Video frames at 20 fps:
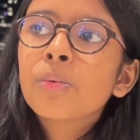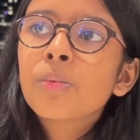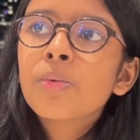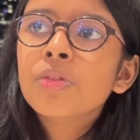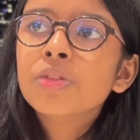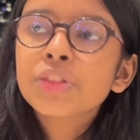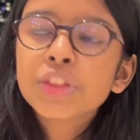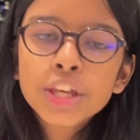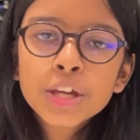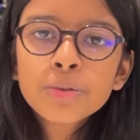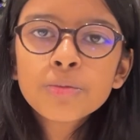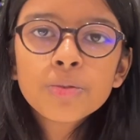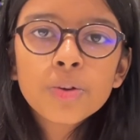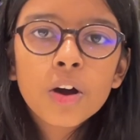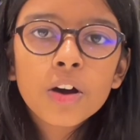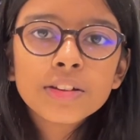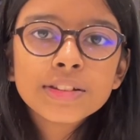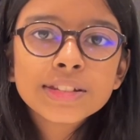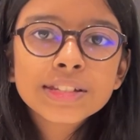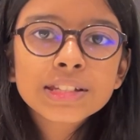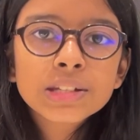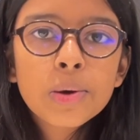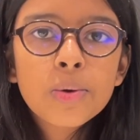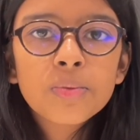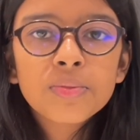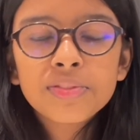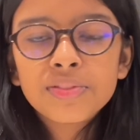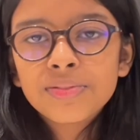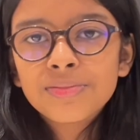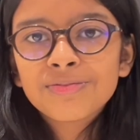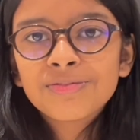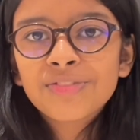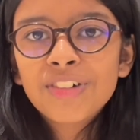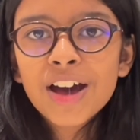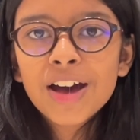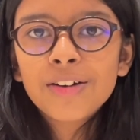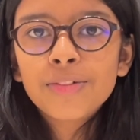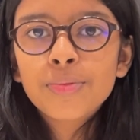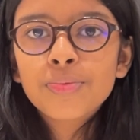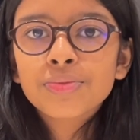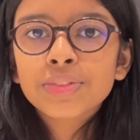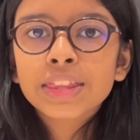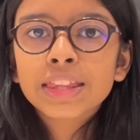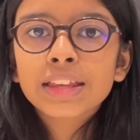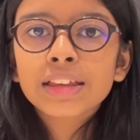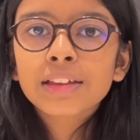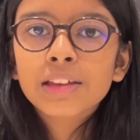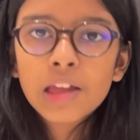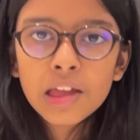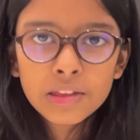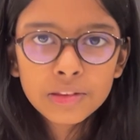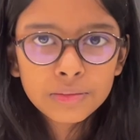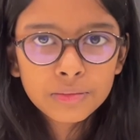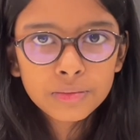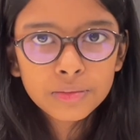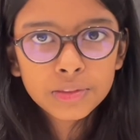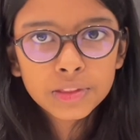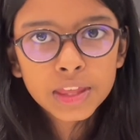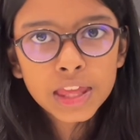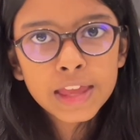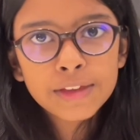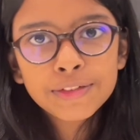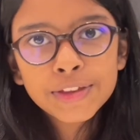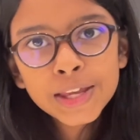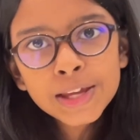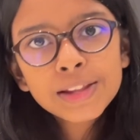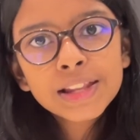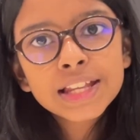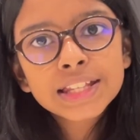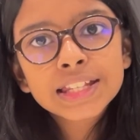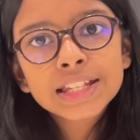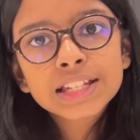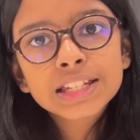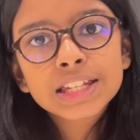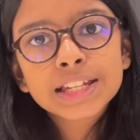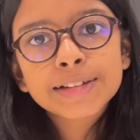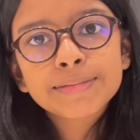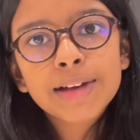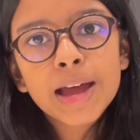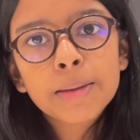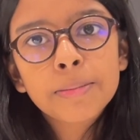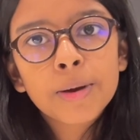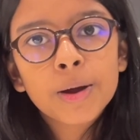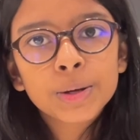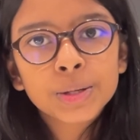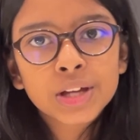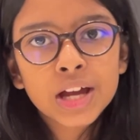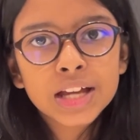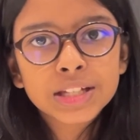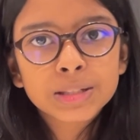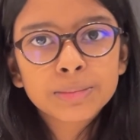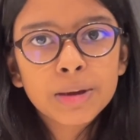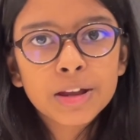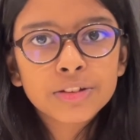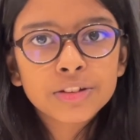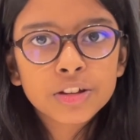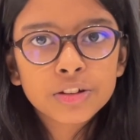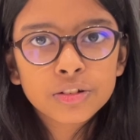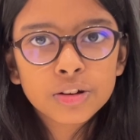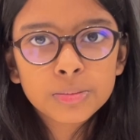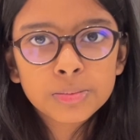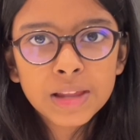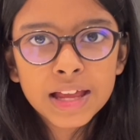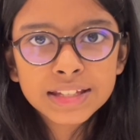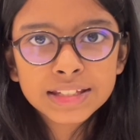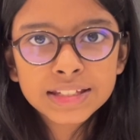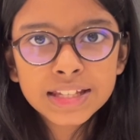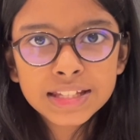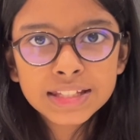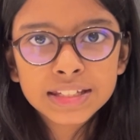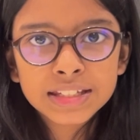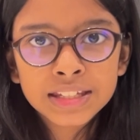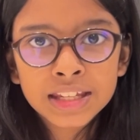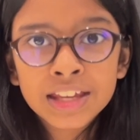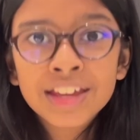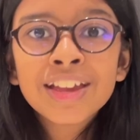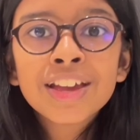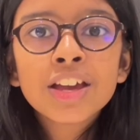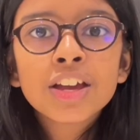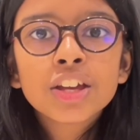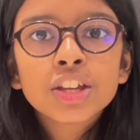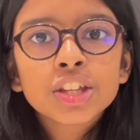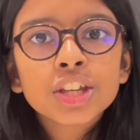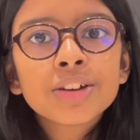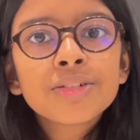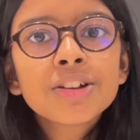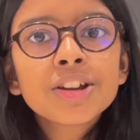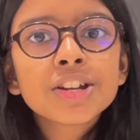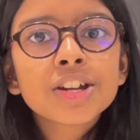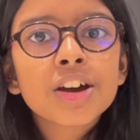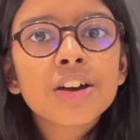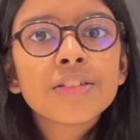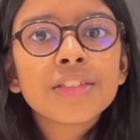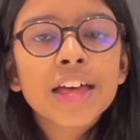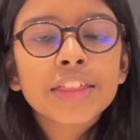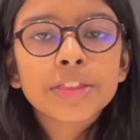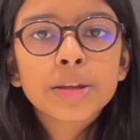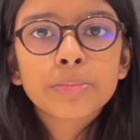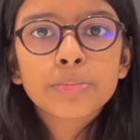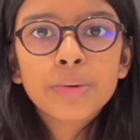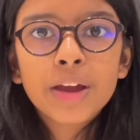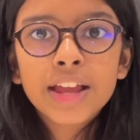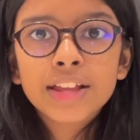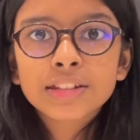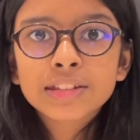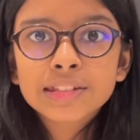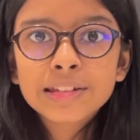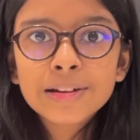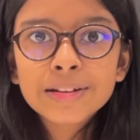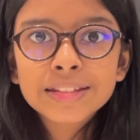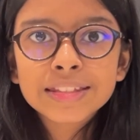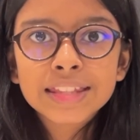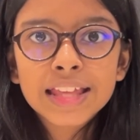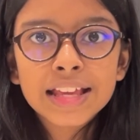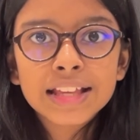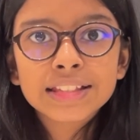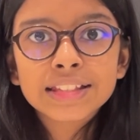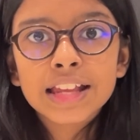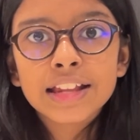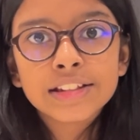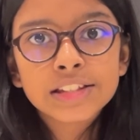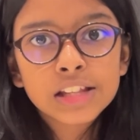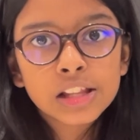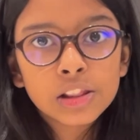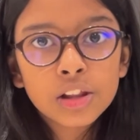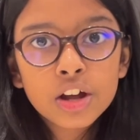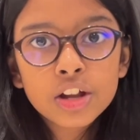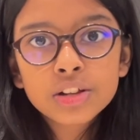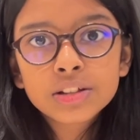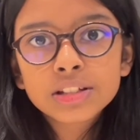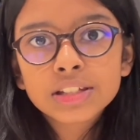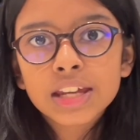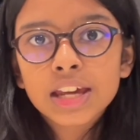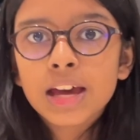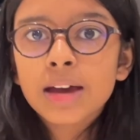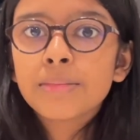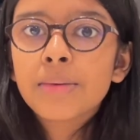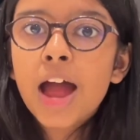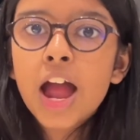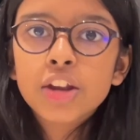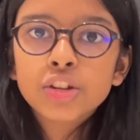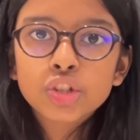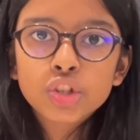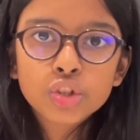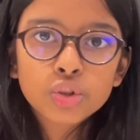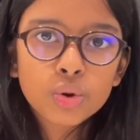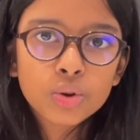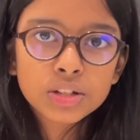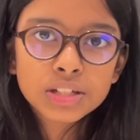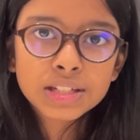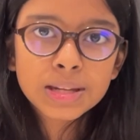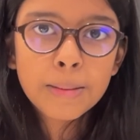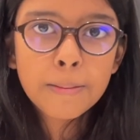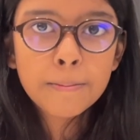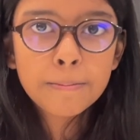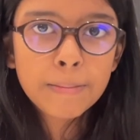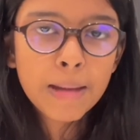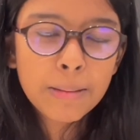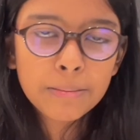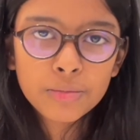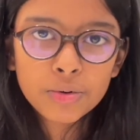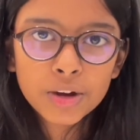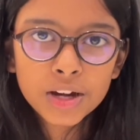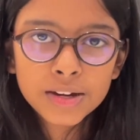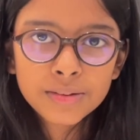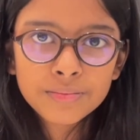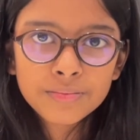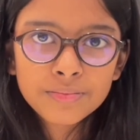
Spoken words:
Neurons, well, if you listen to my podcast about neuroplasticity, you would know that the brain sorts things into long-term and short-term memory.